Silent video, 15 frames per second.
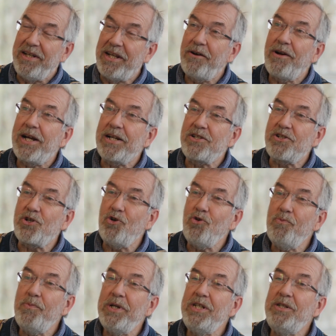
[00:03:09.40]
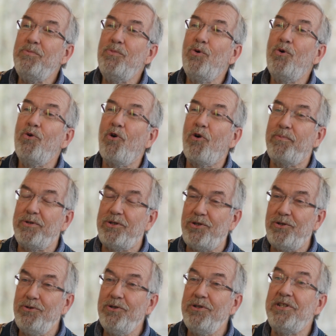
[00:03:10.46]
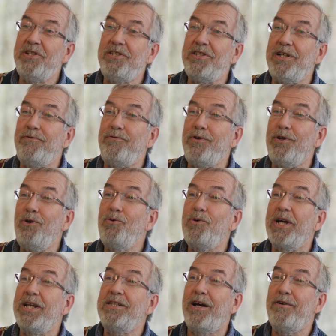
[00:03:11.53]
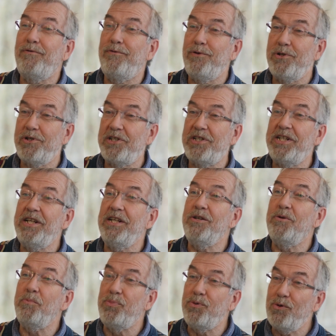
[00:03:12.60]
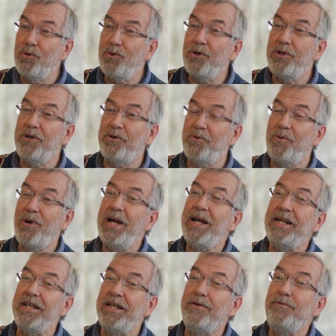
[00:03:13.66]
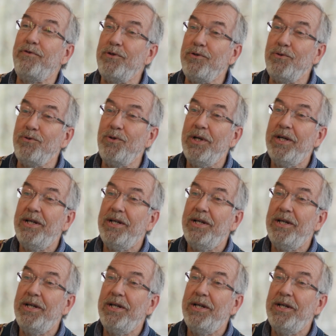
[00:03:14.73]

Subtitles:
there are so many more opportunities if you look at diversity in a broader way. If you